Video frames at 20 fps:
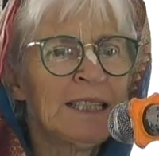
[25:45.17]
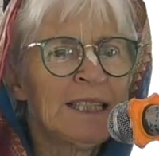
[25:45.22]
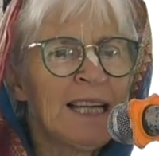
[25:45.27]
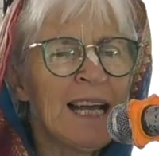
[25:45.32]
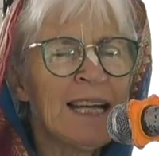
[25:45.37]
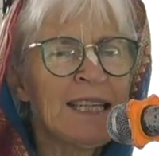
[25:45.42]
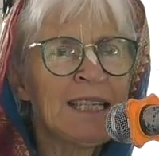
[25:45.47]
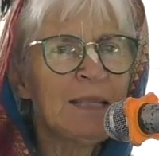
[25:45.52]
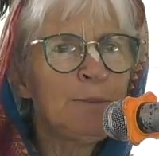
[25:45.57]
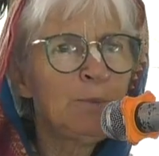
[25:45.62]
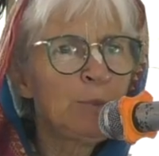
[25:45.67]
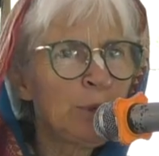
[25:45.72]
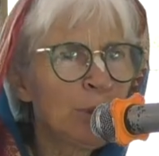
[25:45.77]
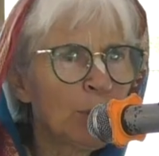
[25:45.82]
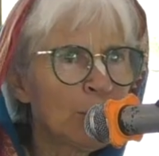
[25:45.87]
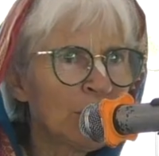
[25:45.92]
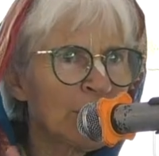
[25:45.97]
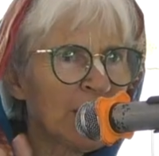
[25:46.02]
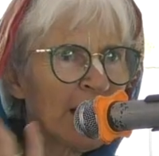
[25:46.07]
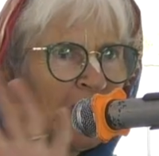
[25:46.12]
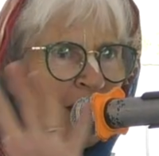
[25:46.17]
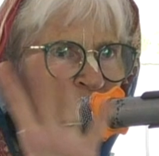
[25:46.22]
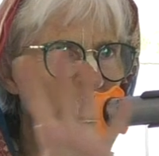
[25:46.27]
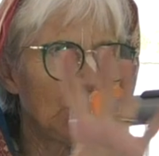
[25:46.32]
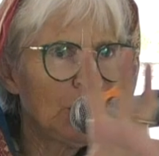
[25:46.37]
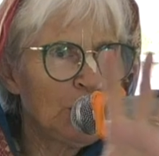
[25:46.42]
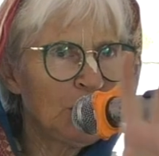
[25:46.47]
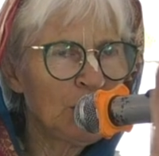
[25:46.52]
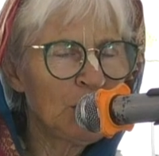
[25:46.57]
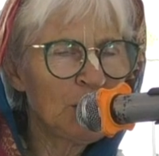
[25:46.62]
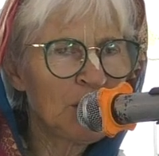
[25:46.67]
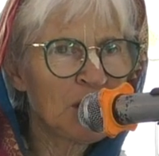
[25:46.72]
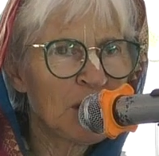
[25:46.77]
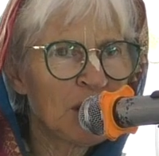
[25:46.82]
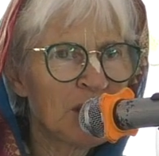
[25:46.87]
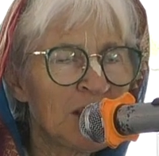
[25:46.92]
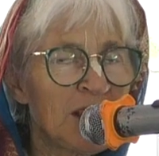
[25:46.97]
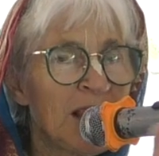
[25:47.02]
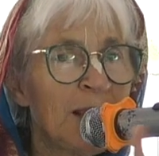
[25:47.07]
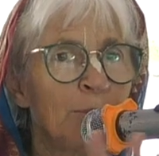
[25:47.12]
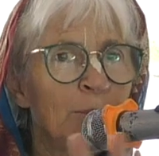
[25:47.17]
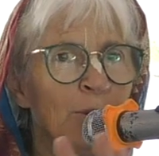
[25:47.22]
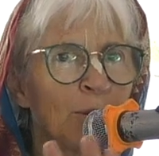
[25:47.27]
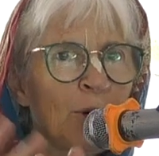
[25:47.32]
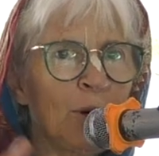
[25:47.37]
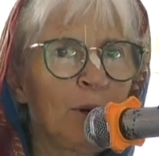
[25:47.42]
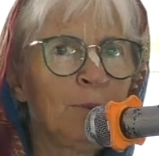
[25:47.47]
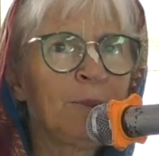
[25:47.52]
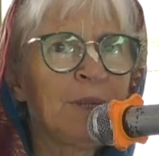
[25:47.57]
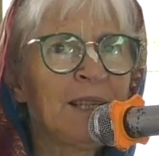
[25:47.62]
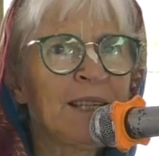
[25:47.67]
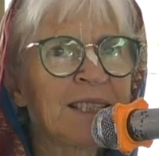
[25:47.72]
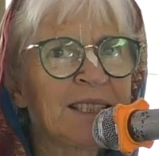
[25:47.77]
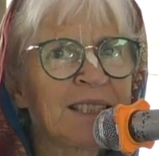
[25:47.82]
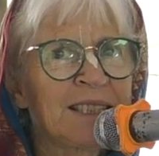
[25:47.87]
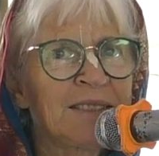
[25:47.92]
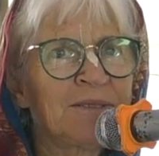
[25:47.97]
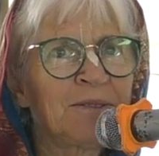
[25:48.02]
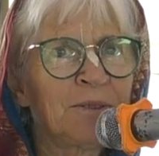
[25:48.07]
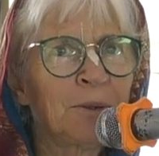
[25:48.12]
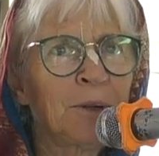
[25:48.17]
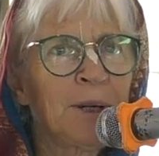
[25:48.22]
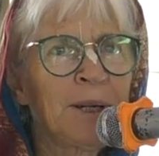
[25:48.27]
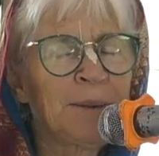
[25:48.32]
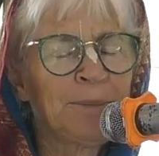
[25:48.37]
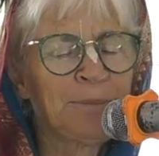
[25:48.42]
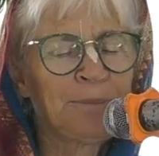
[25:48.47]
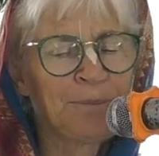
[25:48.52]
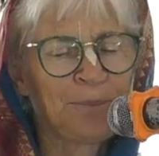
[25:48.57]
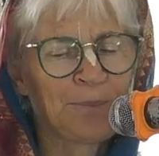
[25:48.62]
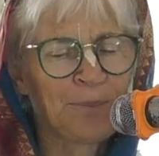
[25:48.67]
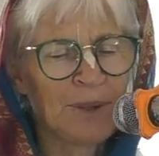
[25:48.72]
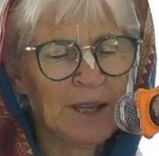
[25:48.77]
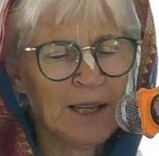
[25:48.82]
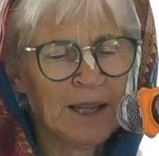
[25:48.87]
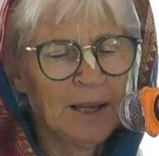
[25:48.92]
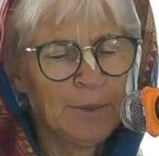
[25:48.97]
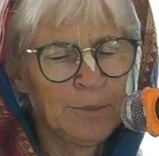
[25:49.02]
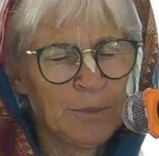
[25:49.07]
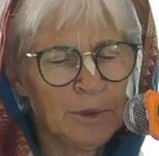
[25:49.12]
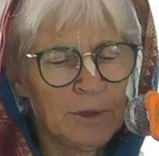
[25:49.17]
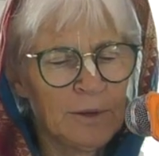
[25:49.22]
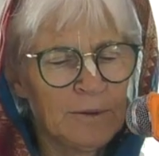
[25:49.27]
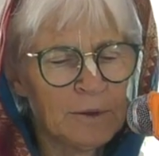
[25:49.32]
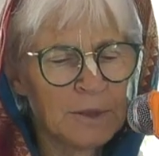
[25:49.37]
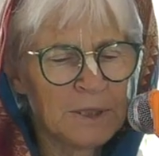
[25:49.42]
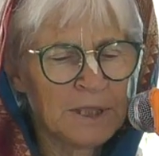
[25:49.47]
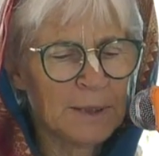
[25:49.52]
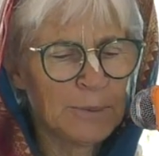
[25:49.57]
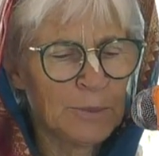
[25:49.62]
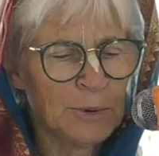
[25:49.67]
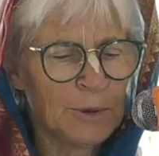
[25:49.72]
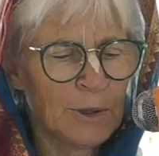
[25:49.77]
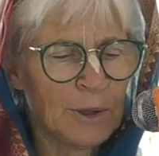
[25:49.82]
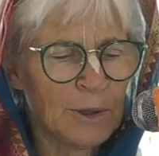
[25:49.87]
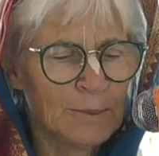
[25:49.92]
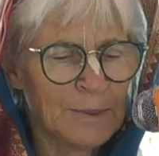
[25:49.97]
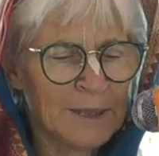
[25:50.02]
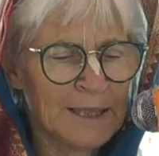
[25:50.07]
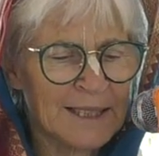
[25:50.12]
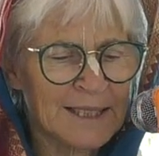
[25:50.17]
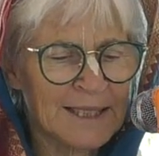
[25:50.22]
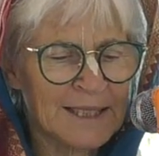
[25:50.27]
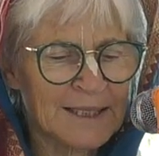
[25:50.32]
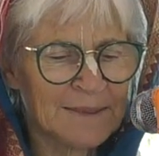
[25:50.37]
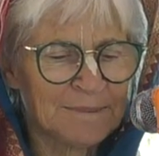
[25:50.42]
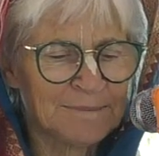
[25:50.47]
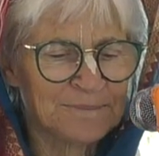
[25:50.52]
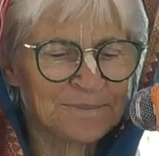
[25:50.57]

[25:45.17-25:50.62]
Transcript: and he built a huge temple complex for him. Beautiful temple complex.